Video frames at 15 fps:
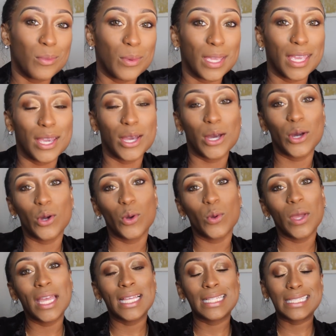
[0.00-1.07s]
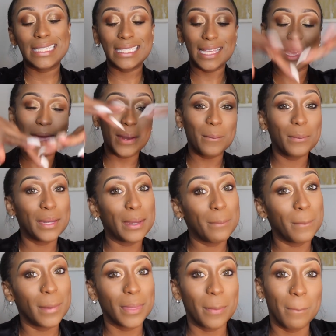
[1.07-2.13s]
wig on. Had to put the
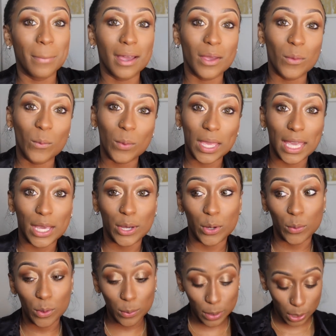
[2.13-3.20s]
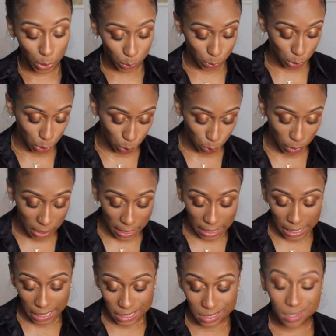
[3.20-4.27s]
motherfucking wig on. What we gonna do?
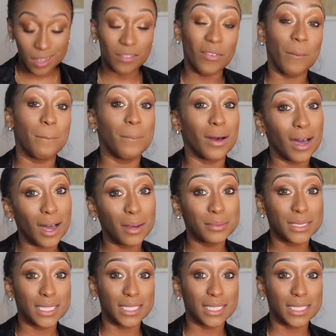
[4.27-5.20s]
It's giving Bob